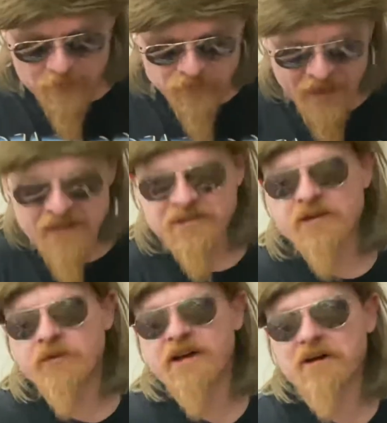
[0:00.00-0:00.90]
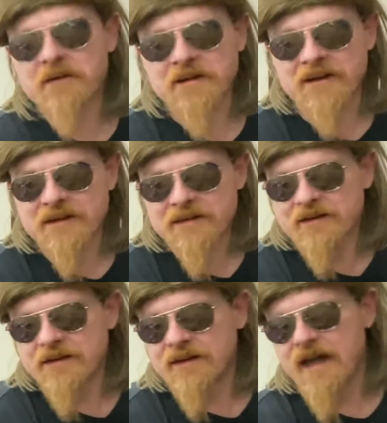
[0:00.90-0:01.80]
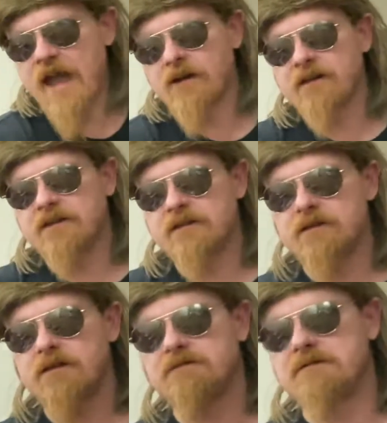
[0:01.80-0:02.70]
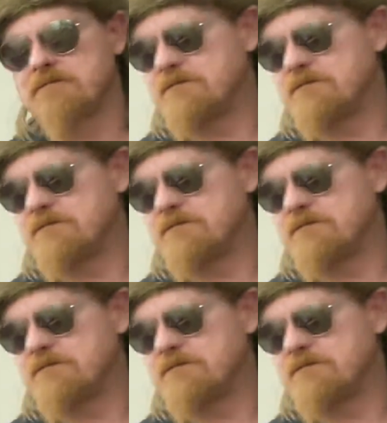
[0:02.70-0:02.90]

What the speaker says: Actually, we all did. And only two of